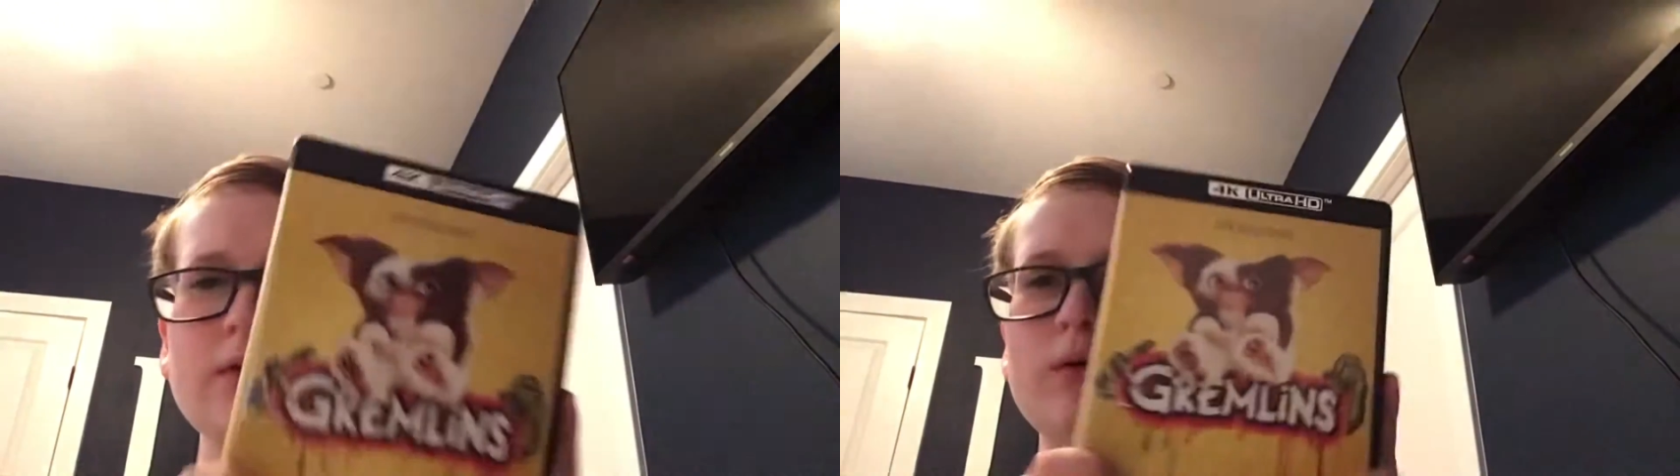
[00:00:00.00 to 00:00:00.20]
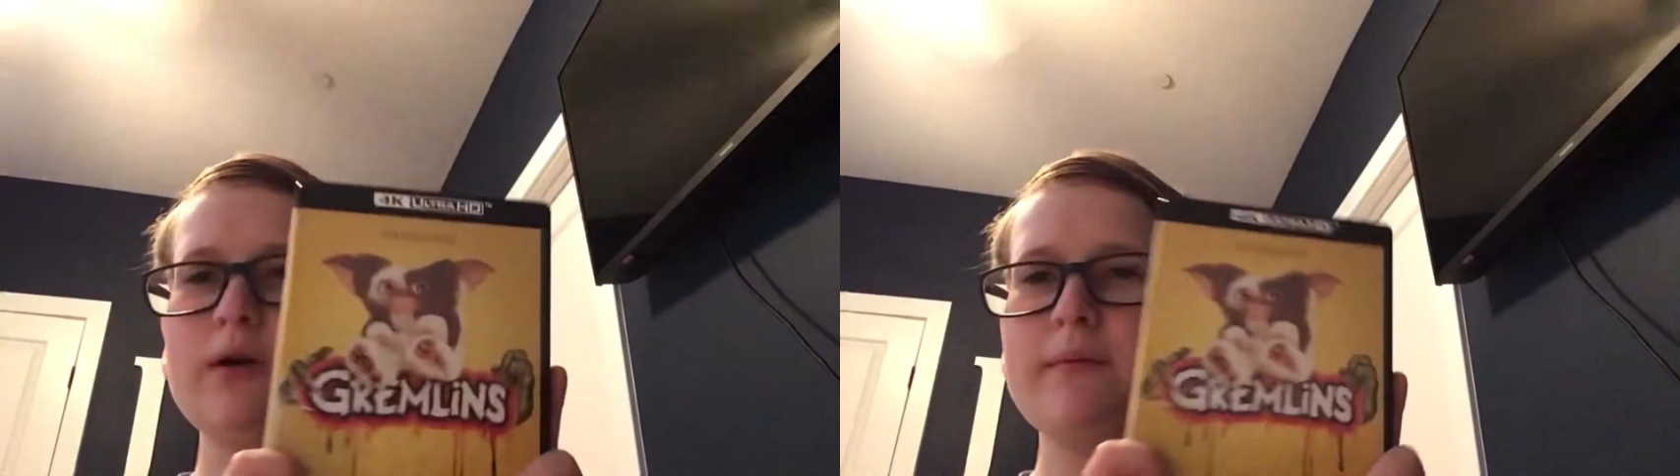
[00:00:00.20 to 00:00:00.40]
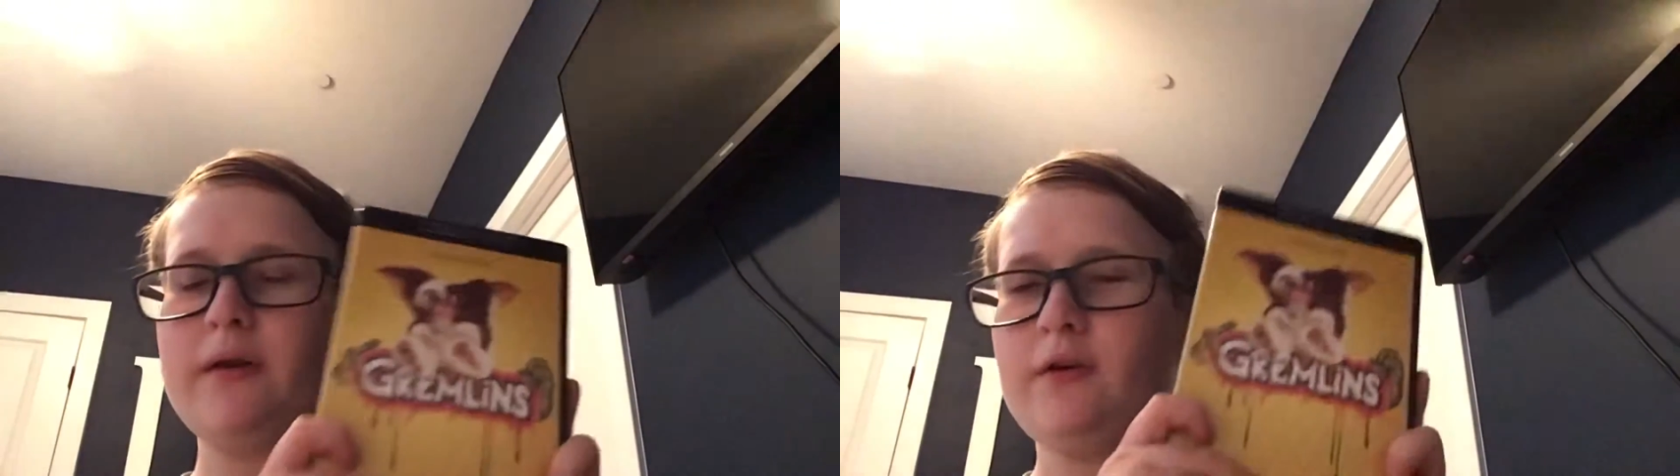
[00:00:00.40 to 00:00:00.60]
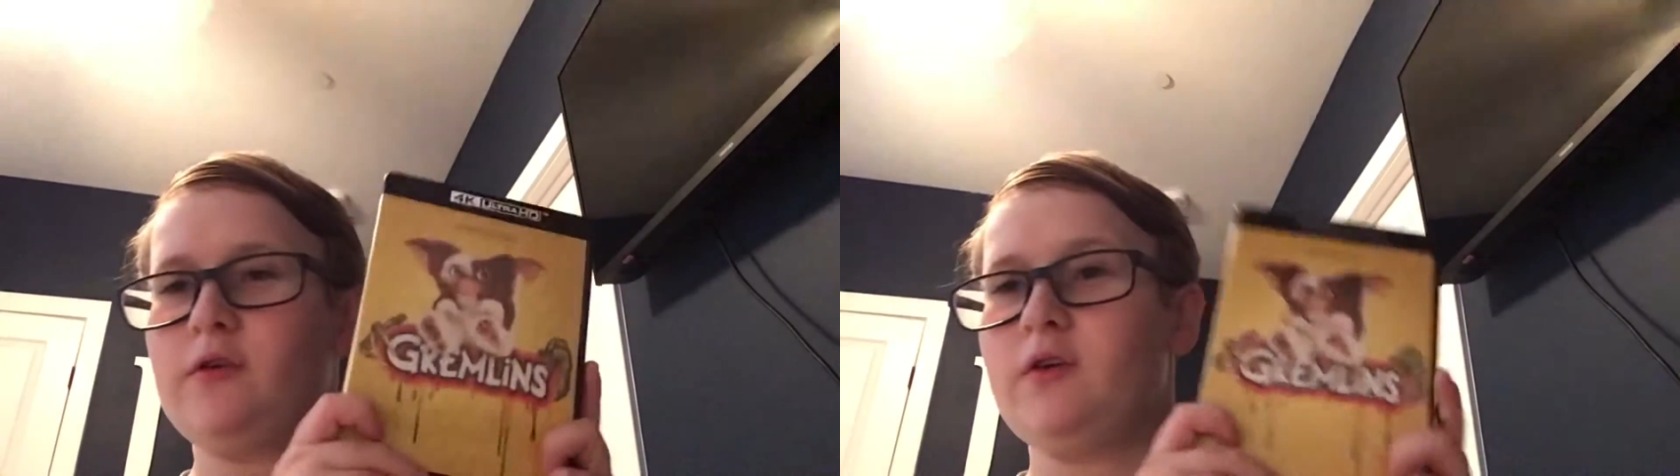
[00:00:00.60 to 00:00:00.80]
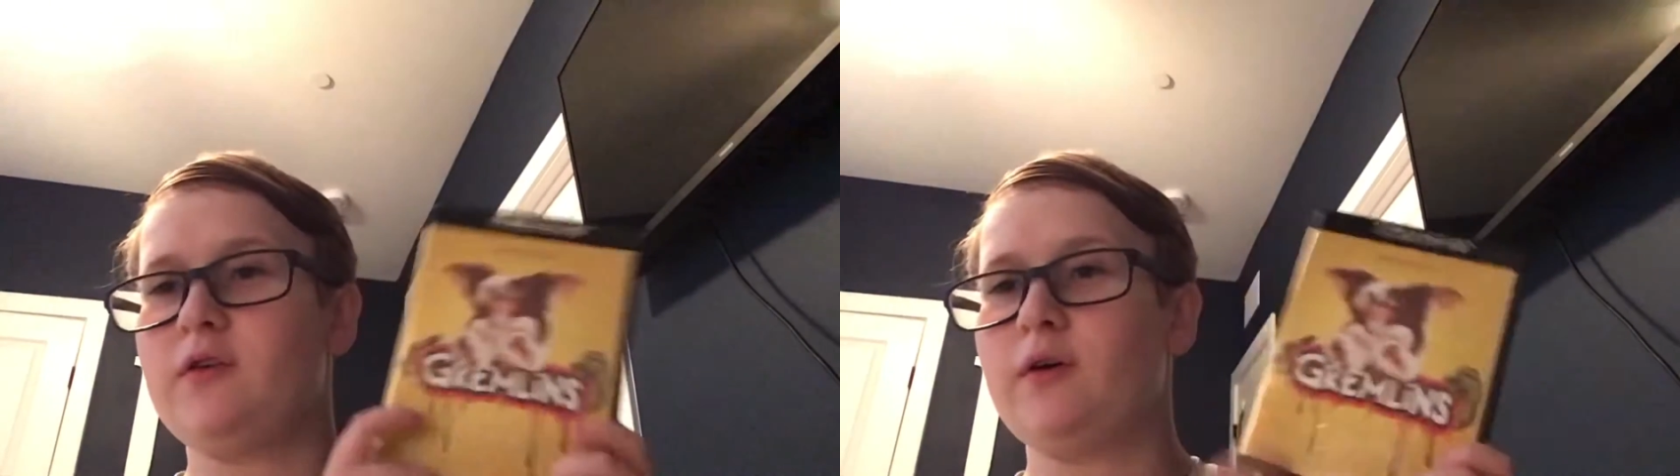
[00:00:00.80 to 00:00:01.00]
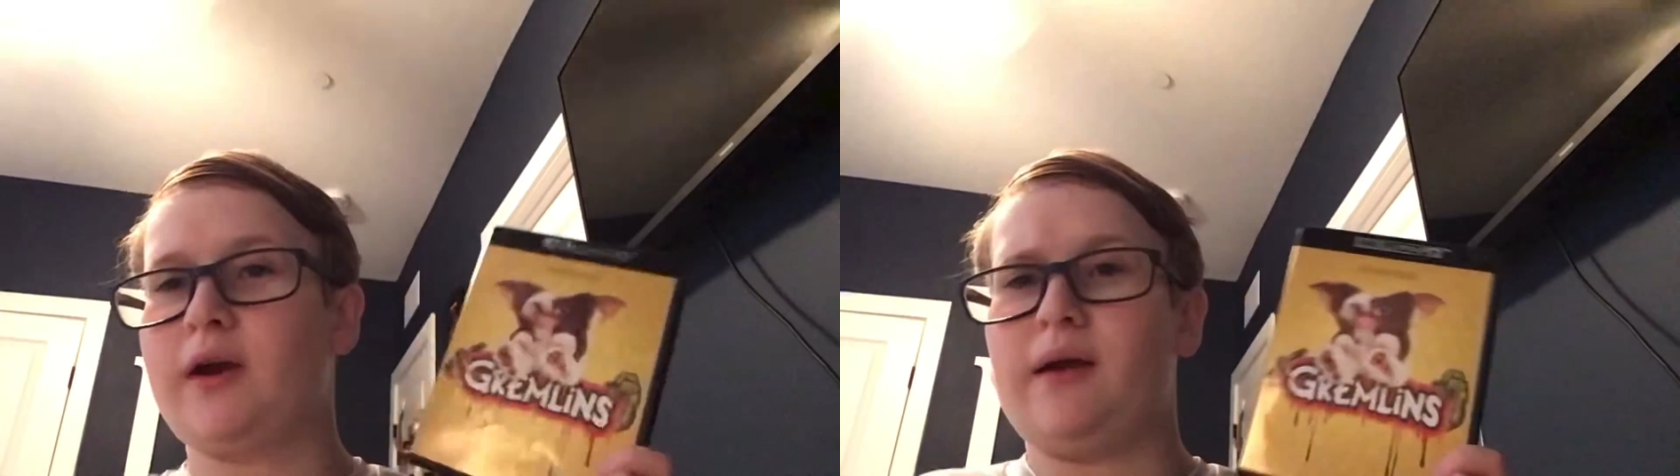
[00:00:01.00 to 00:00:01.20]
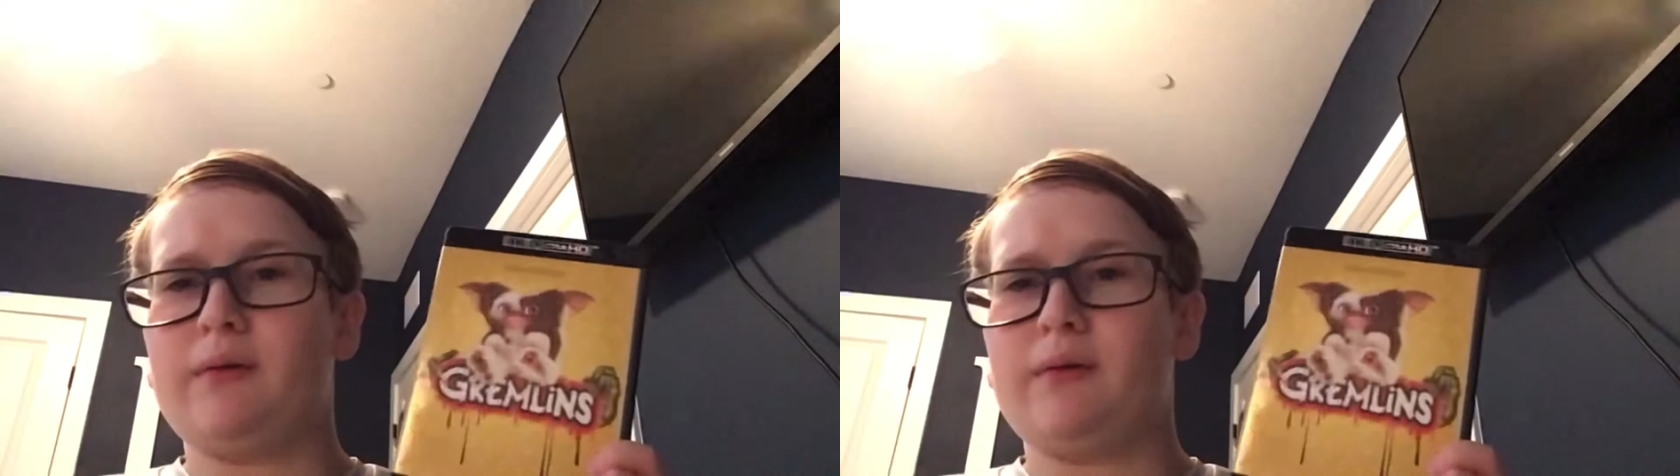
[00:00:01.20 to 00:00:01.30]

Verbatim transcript: Warner Brothers does okay